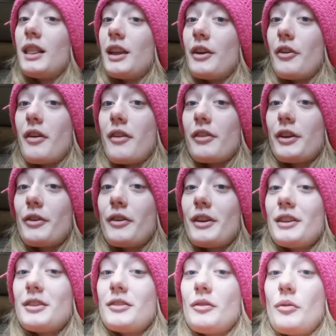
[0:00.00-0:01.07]
Hello
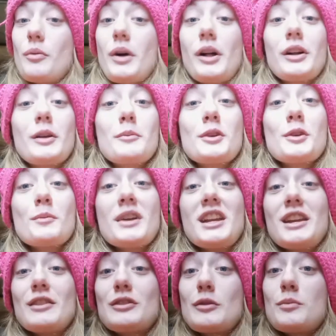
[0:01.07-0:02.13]
everyone, welcome to my
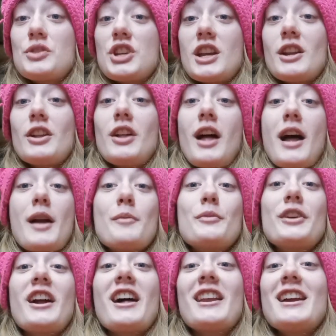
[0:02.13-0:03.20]
YouTube channel. I'm
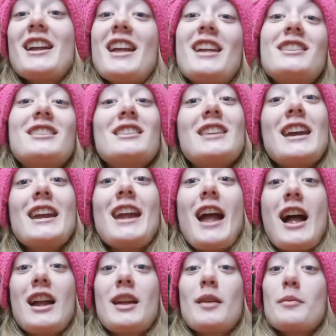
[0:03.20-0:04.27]
Brianna and today
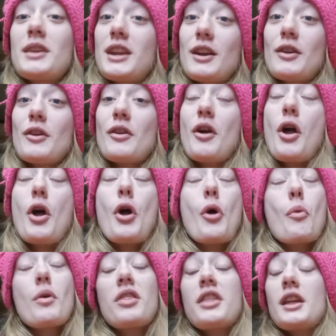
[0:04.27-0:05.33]
I am here
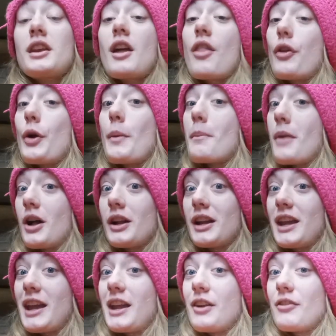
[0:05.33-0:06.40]
with another mug
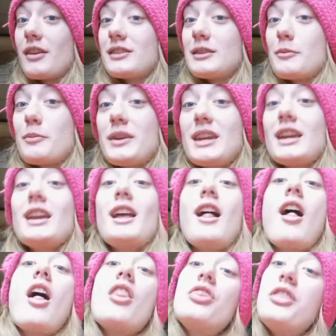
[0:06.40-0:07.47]
cake recipe.
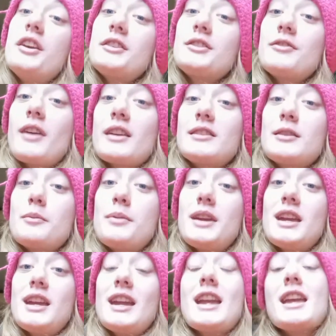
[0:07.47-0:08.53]
This
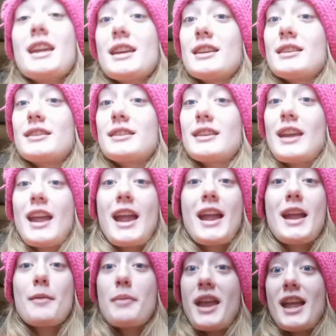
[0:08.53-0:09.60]
recipe is
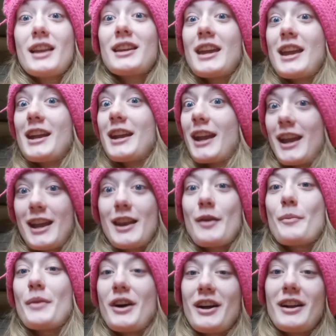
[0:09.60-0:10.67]
a pancake in a
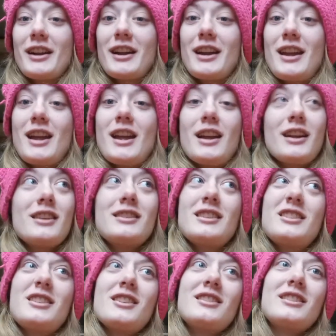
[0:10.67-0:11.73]
mug because
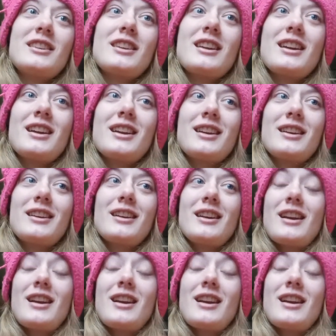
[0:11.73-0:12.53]
it's just like